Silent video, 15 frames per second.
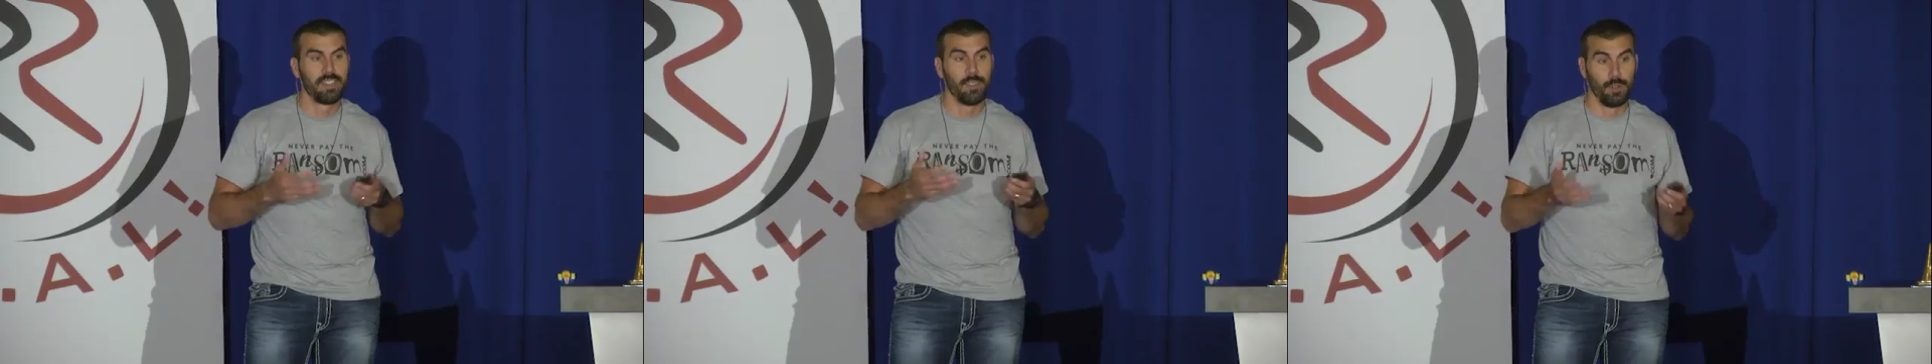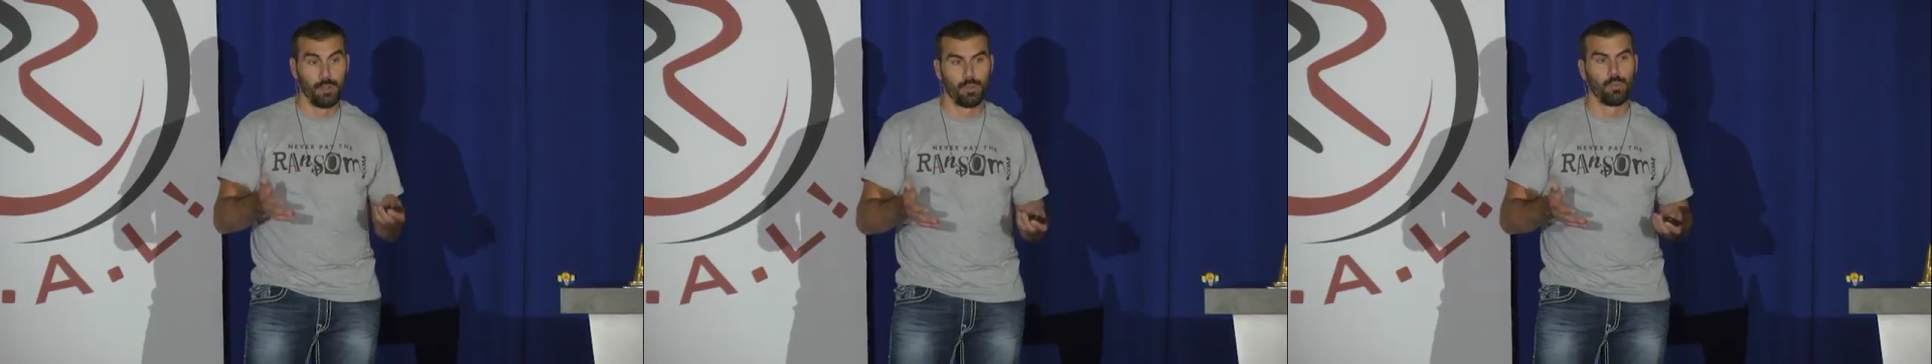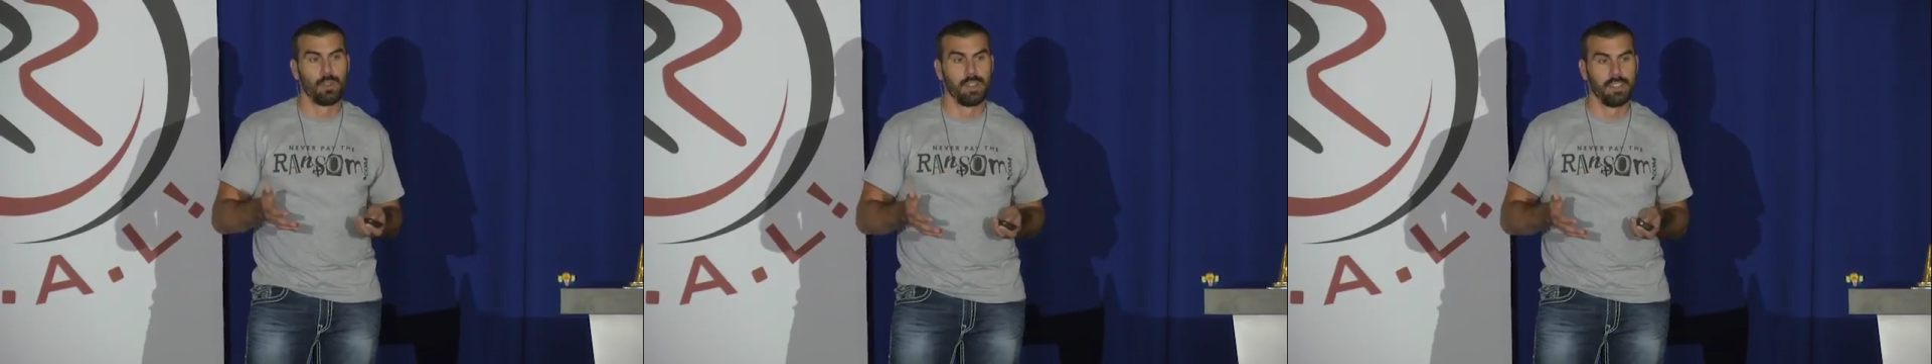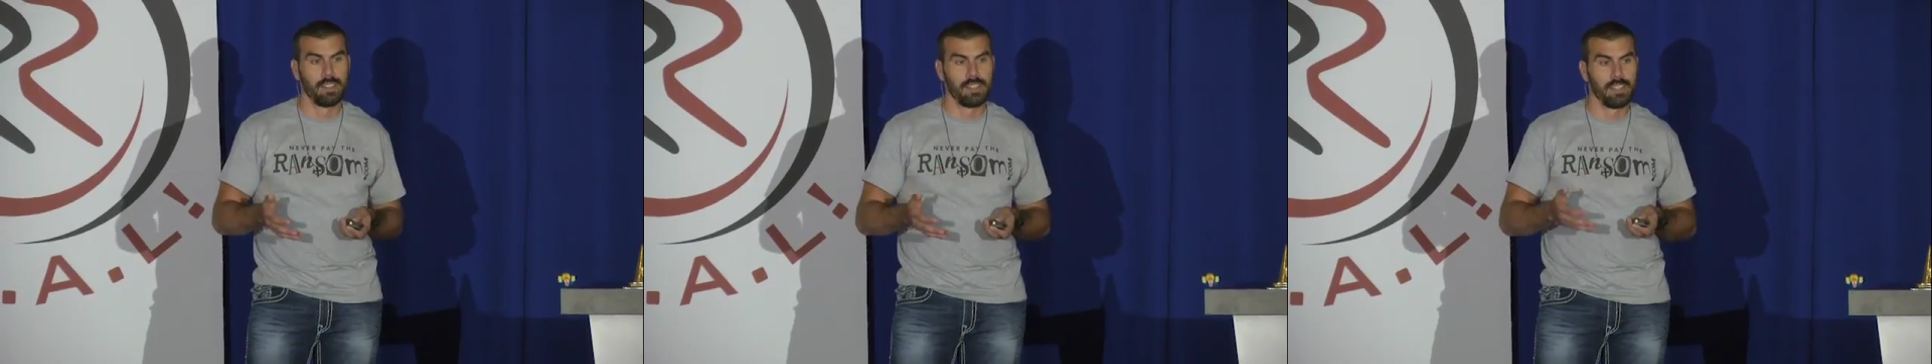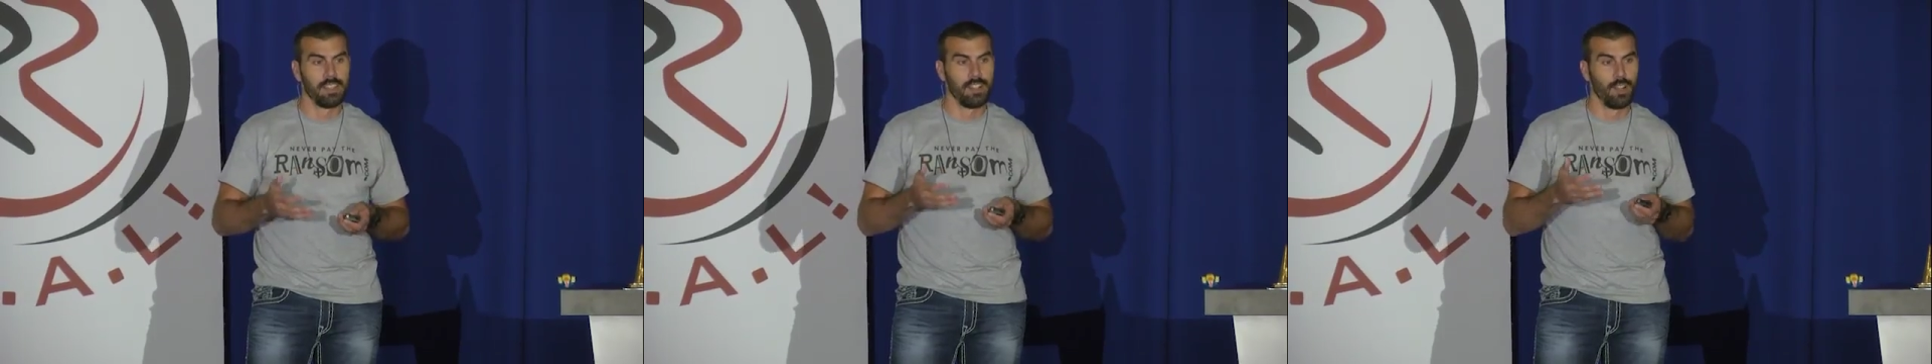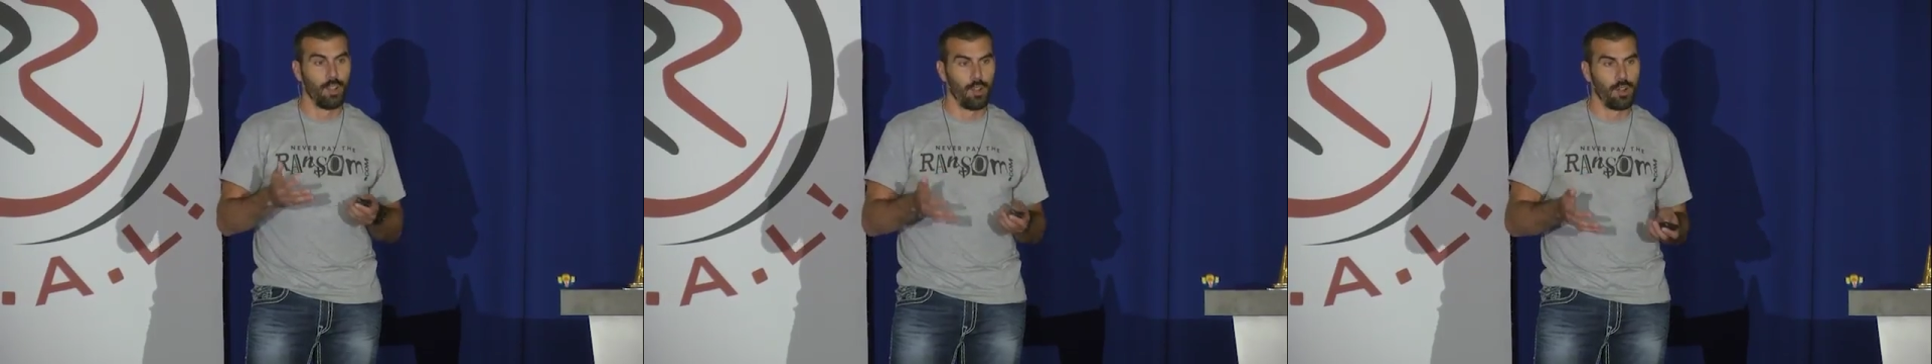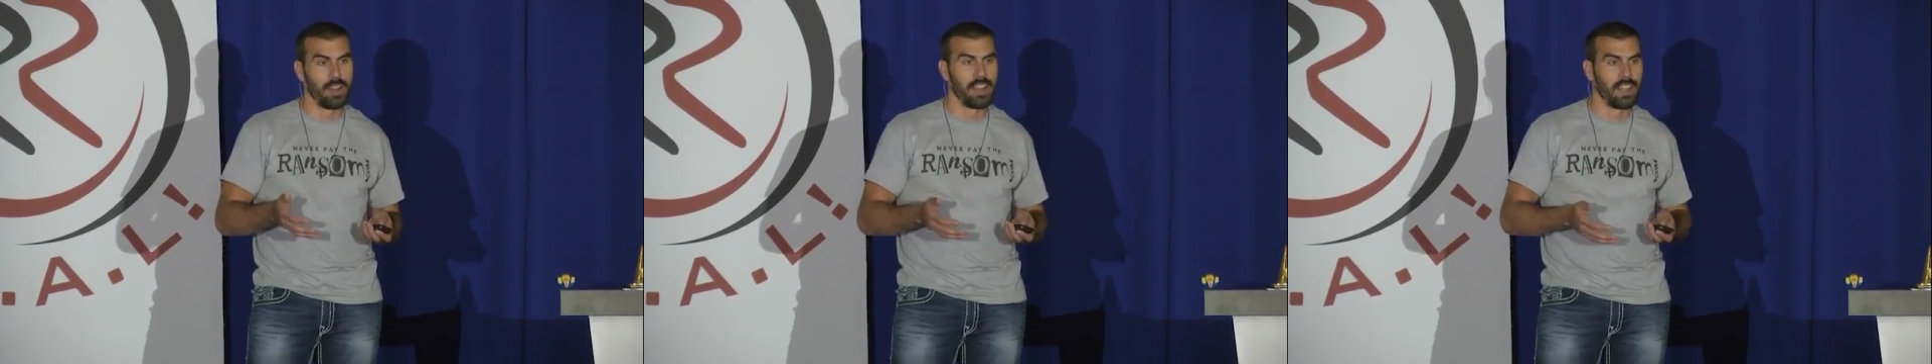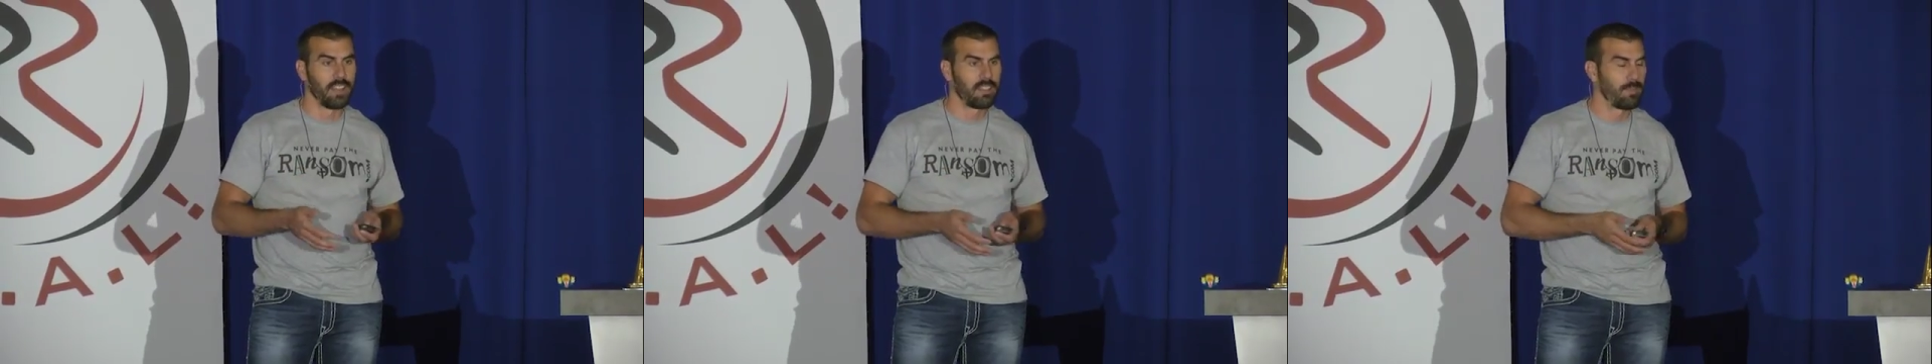was really a
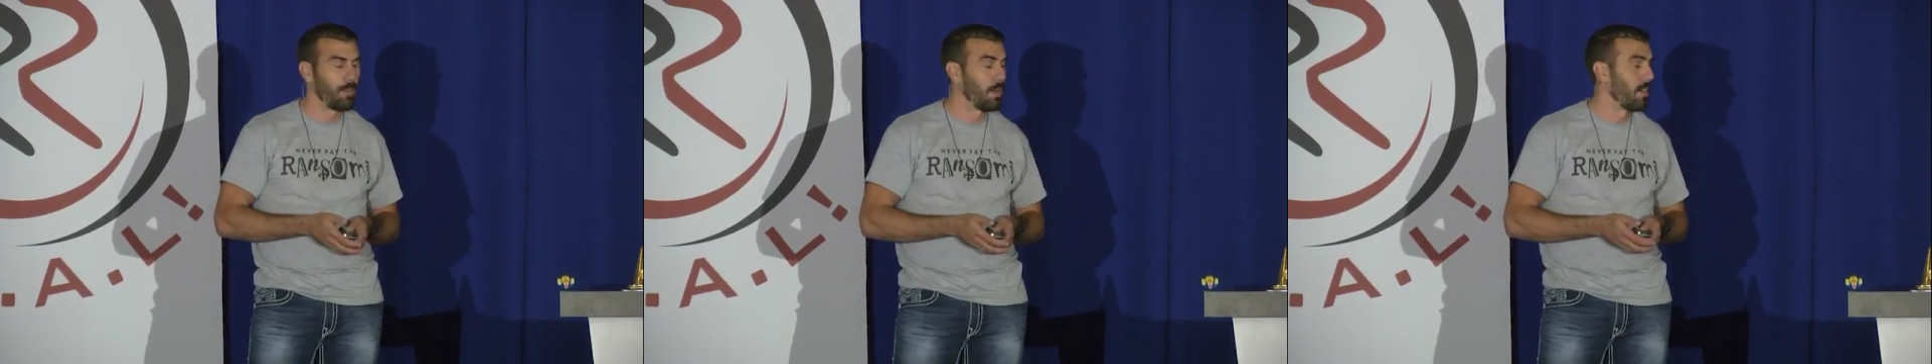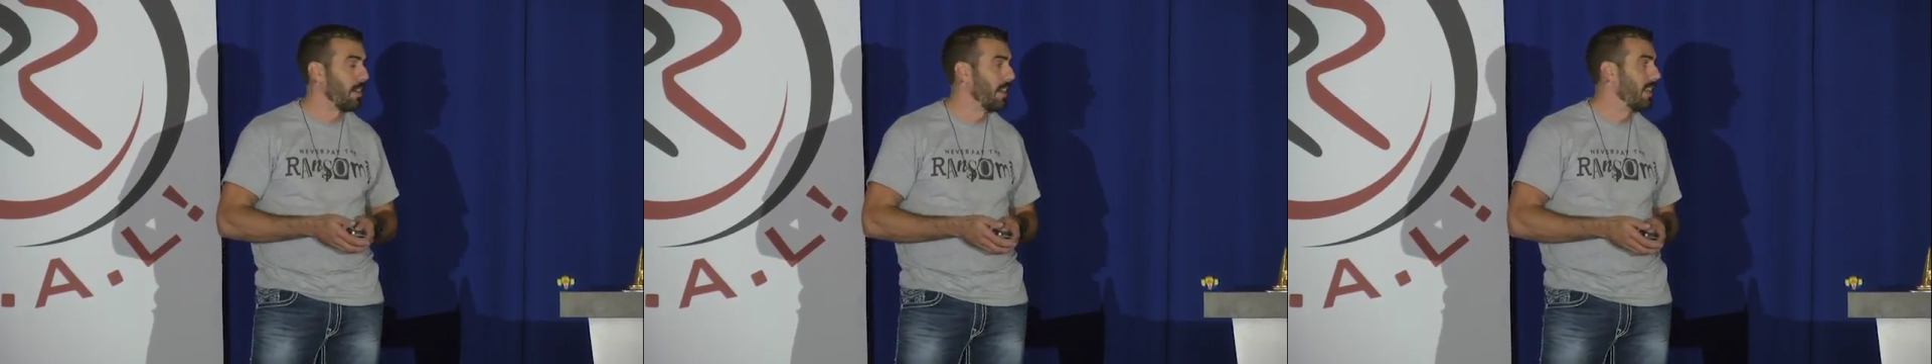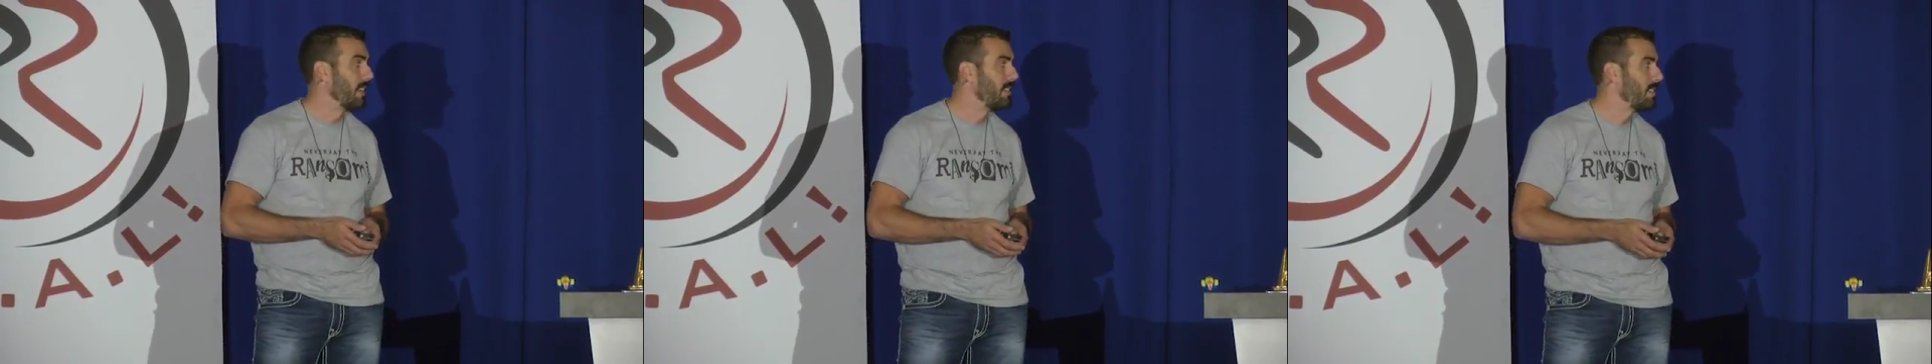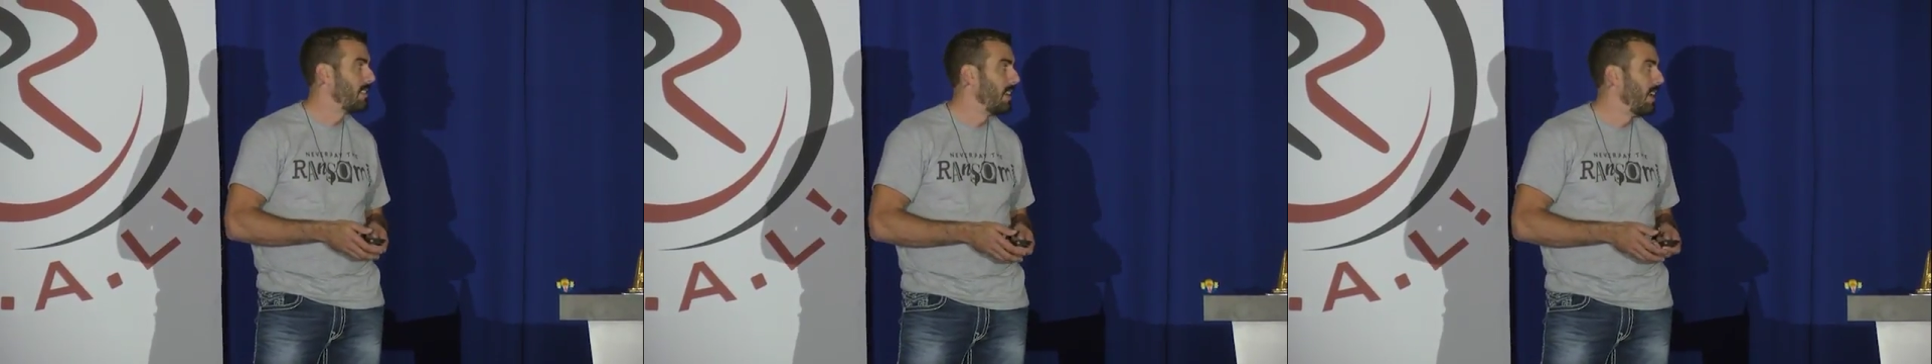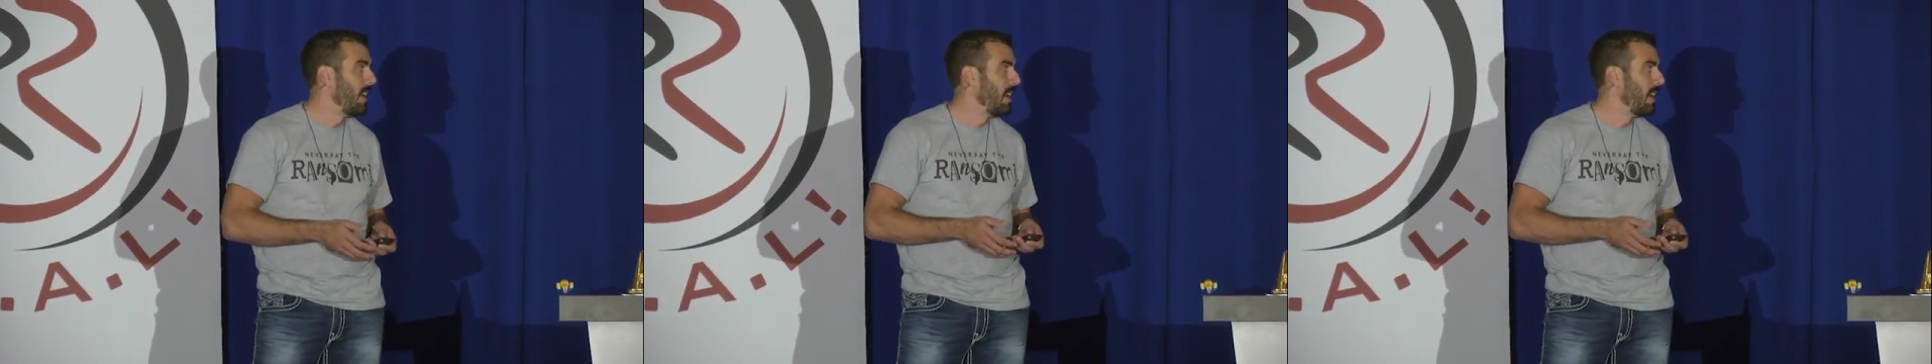learning experience.